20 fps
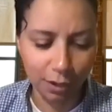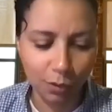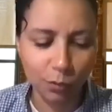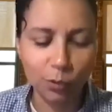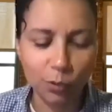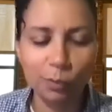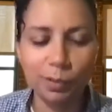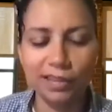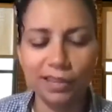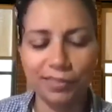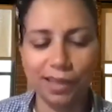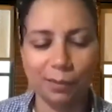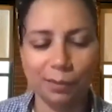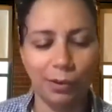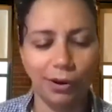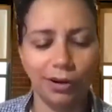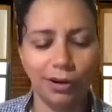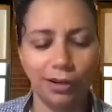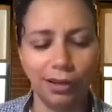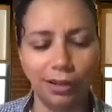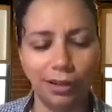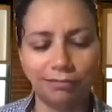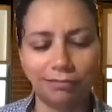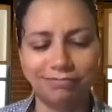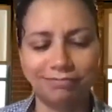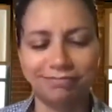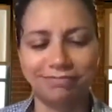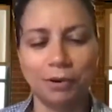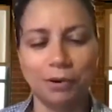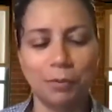We'll be at that party
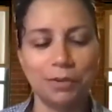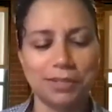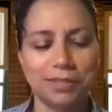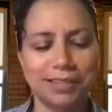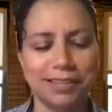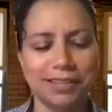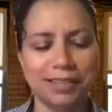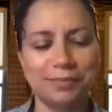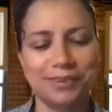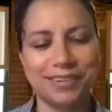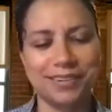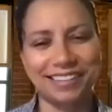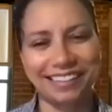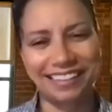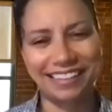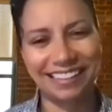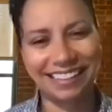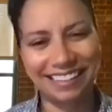that we're celebrating.